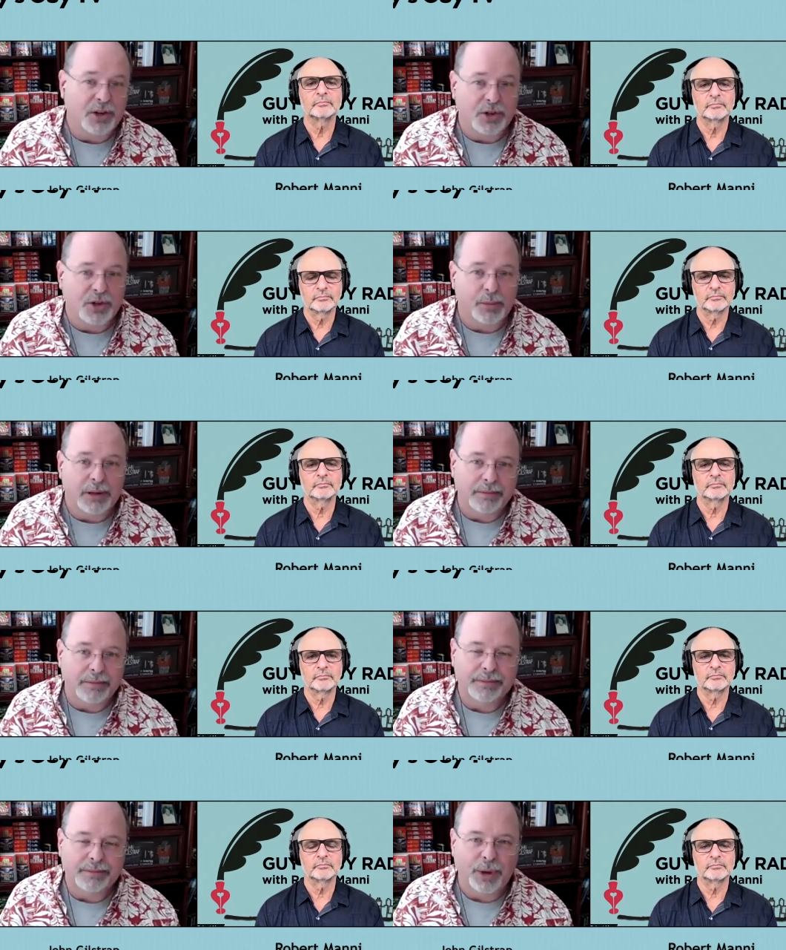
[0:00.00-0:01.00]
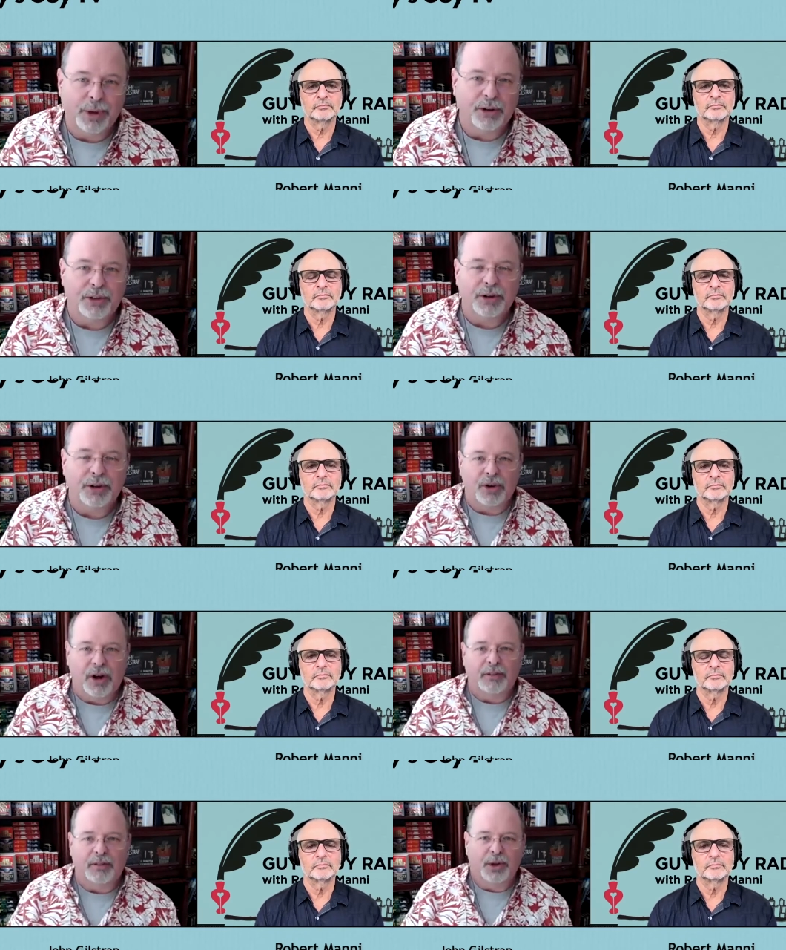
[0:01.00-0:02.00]
Speaker 1: will be 20 or 30
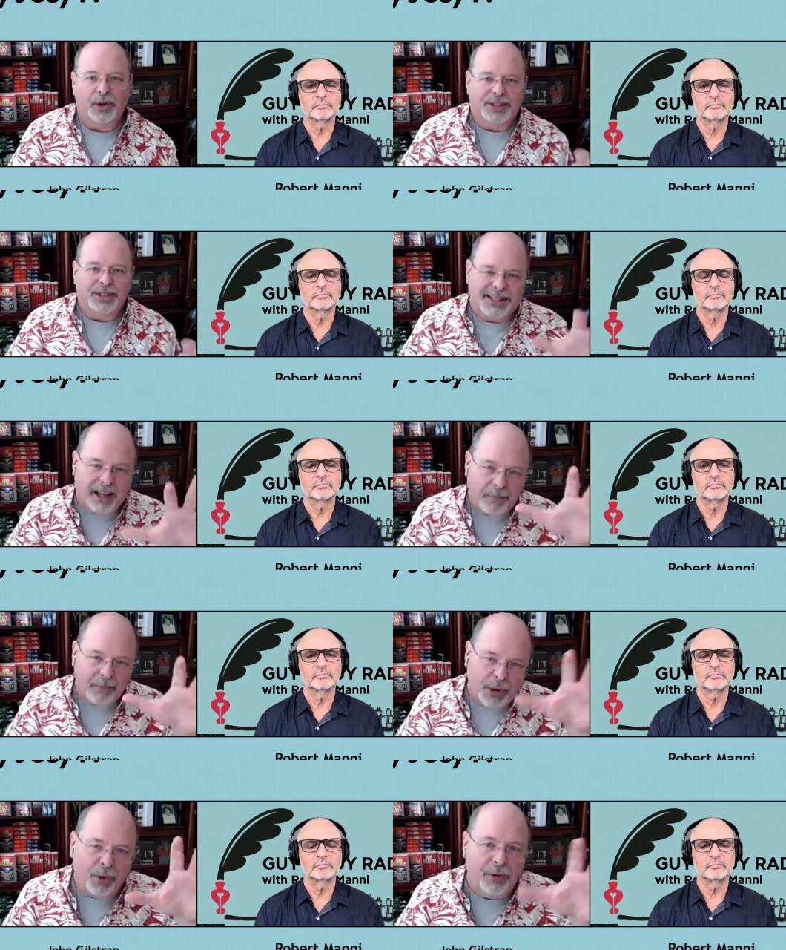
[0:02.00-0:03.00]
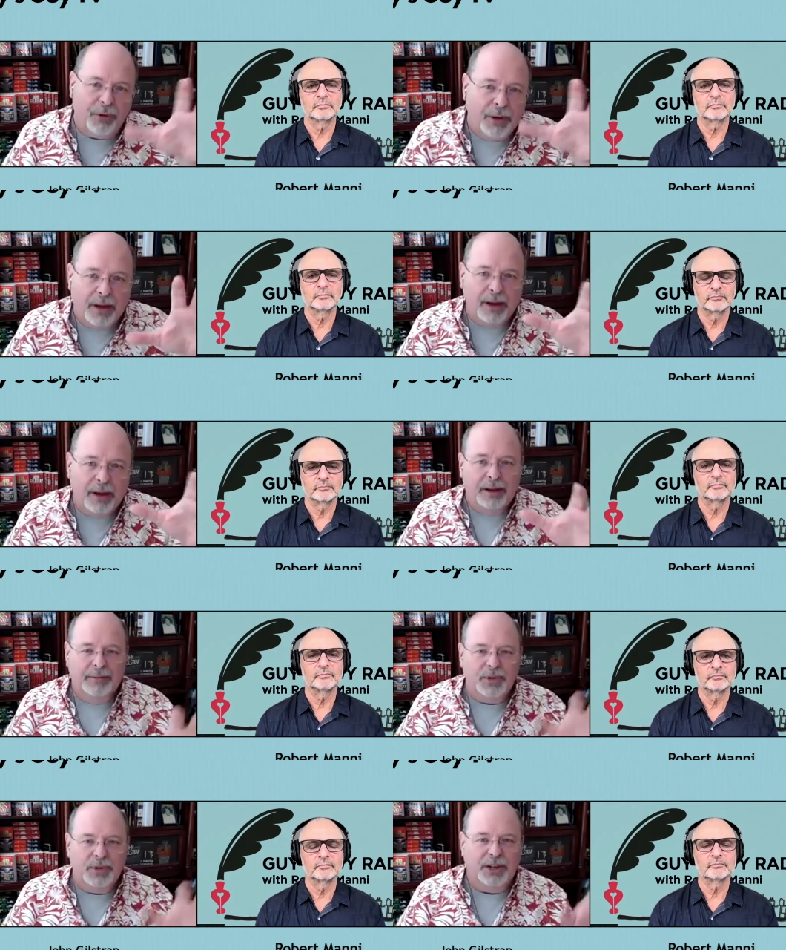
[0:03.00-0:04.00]
drafts because it's that middle
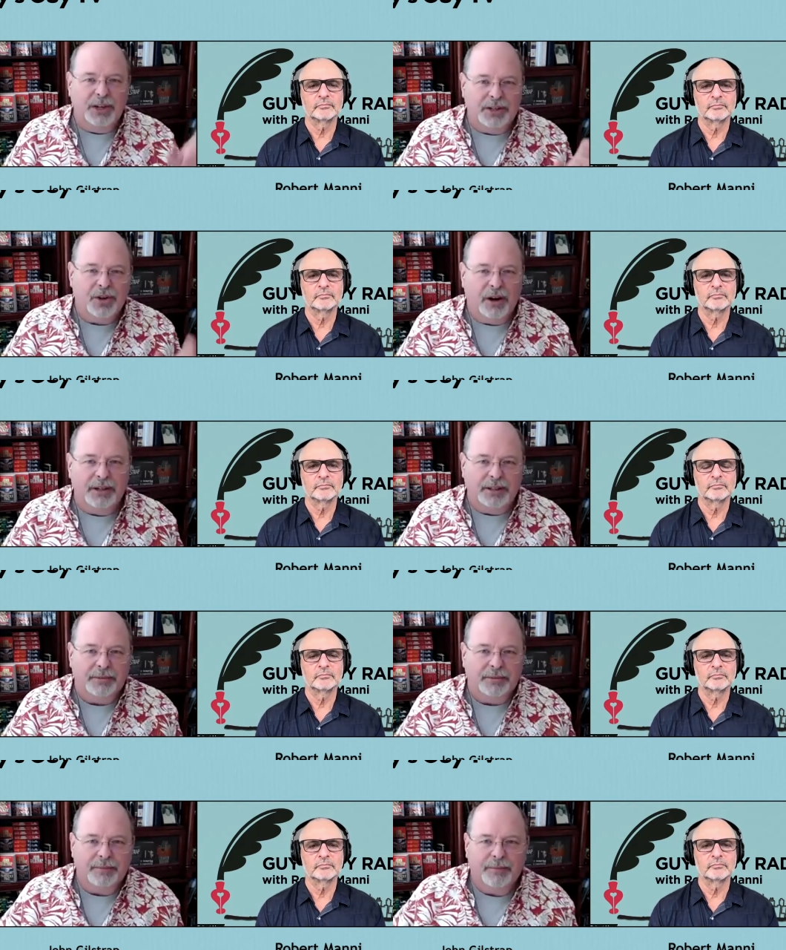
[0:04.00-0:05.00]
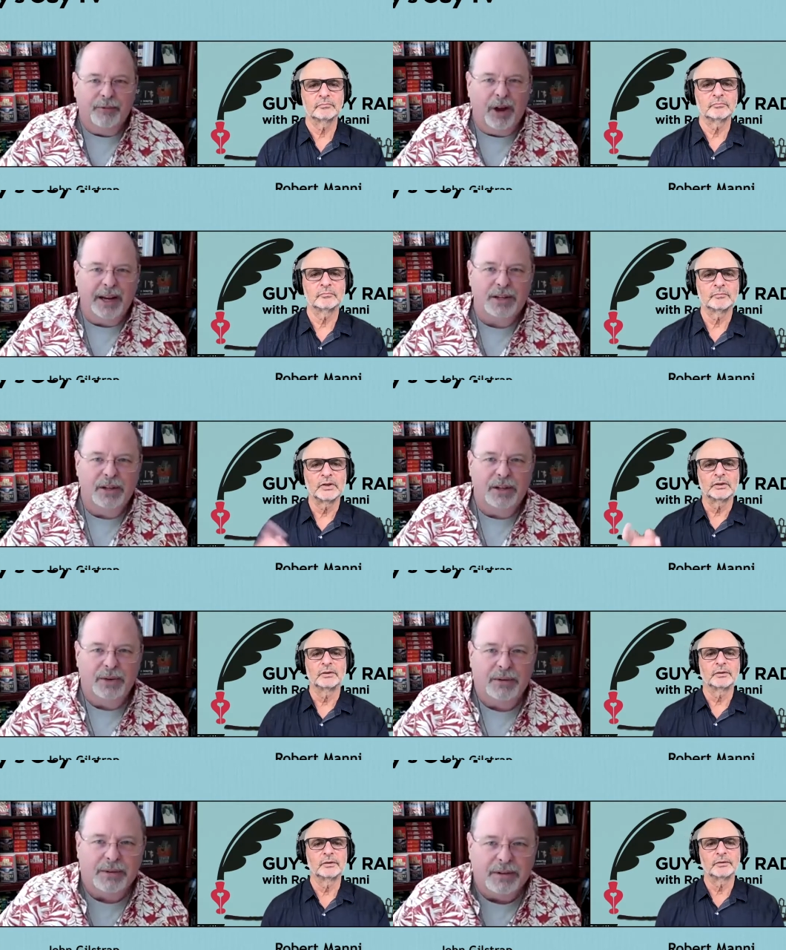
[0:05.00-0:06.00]
section that's hard to fine tune.
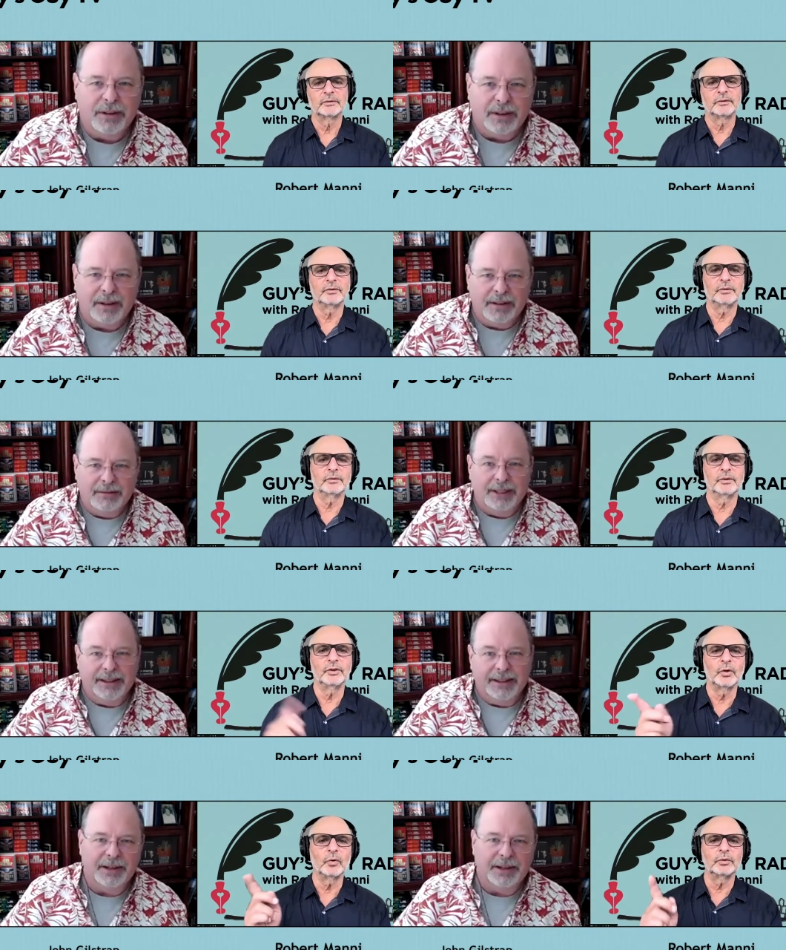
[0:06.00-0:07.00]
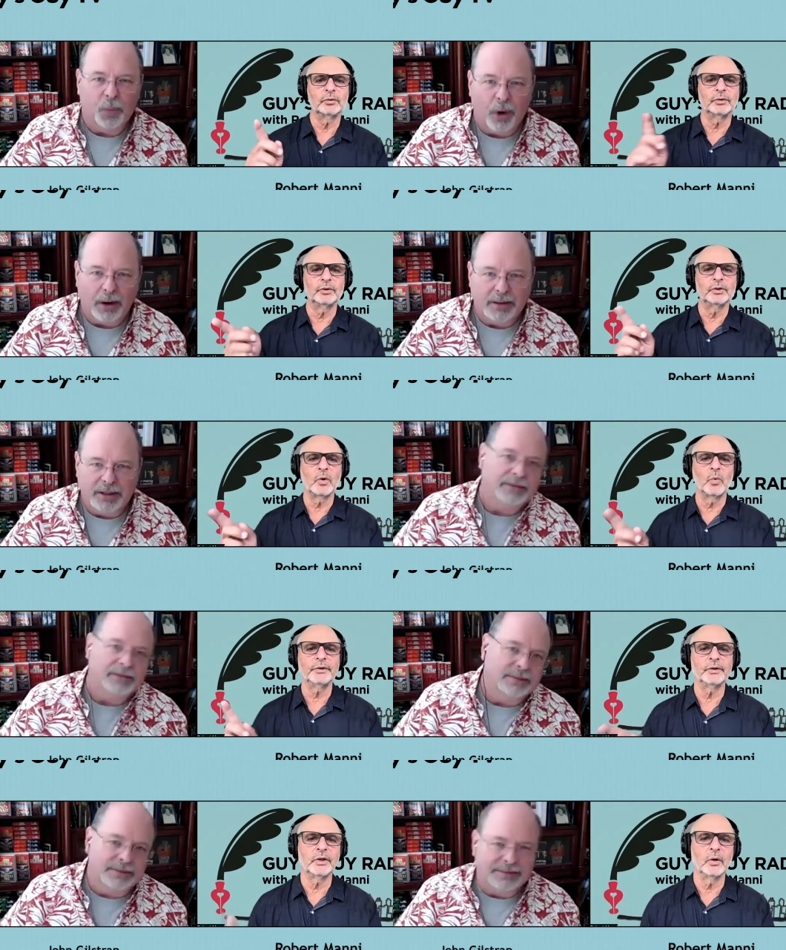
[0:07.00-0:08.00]
Speaker 2: Do you know
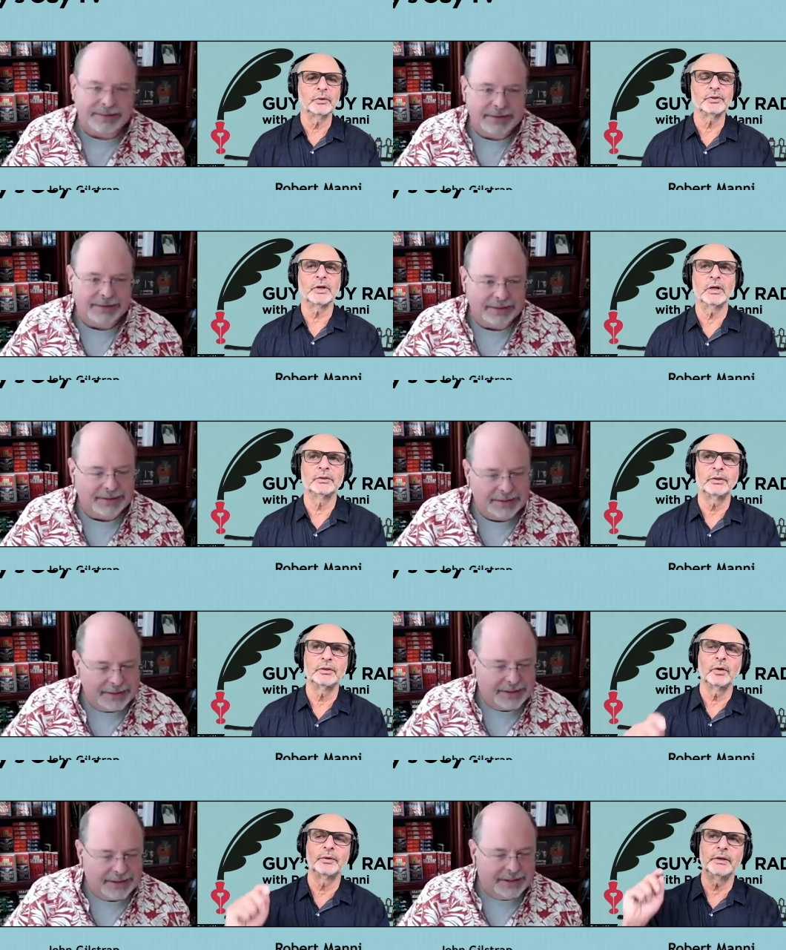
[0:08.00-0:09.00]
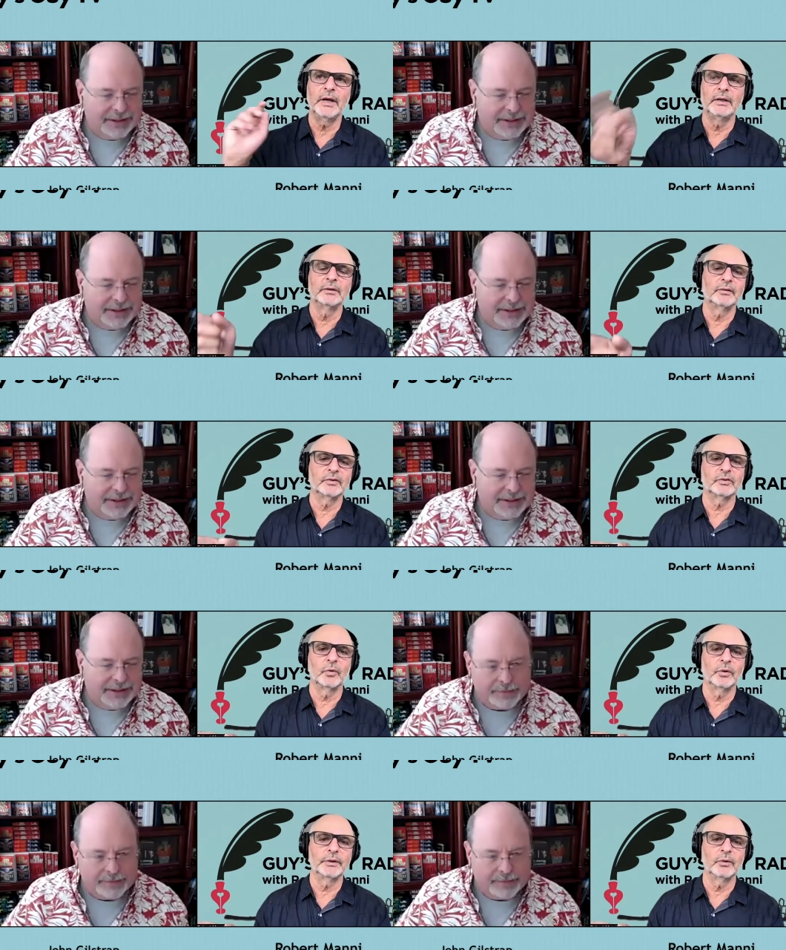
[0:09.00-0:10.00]
where you're going, John? Do you know the end of the
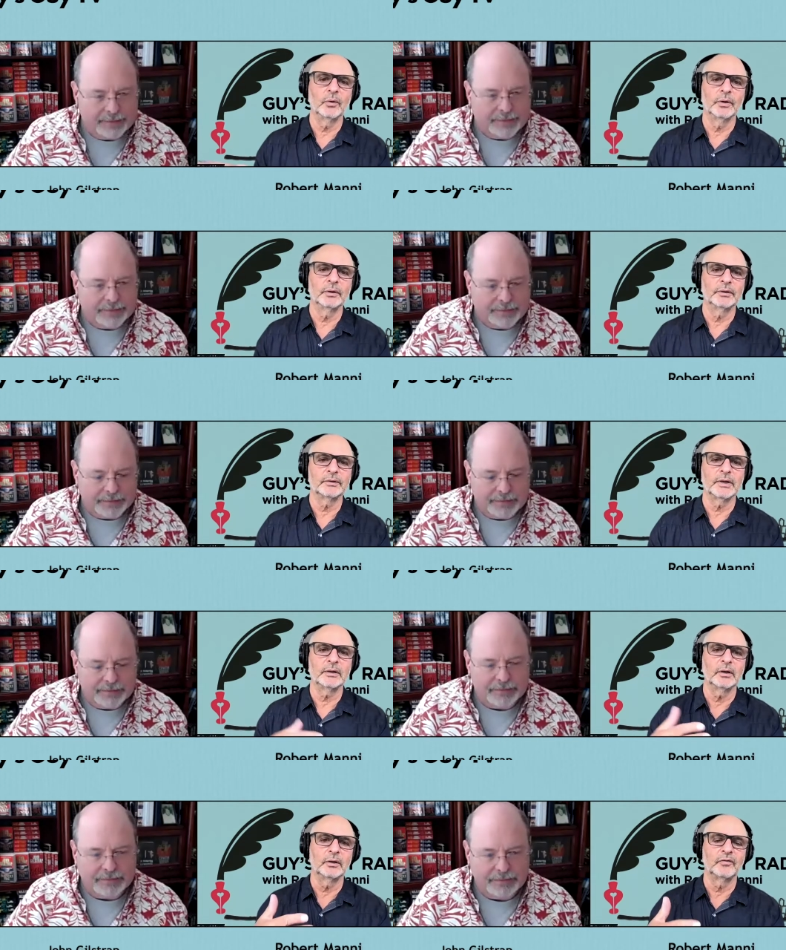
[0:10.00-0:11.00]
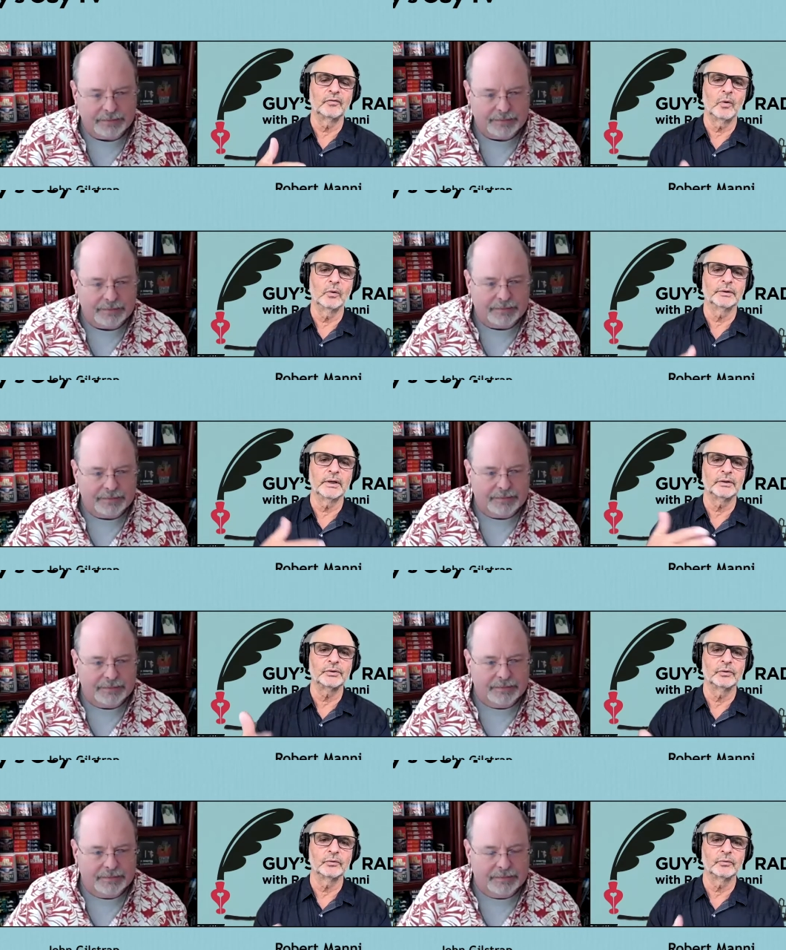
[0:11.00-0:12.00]
story, or does that unfold as you're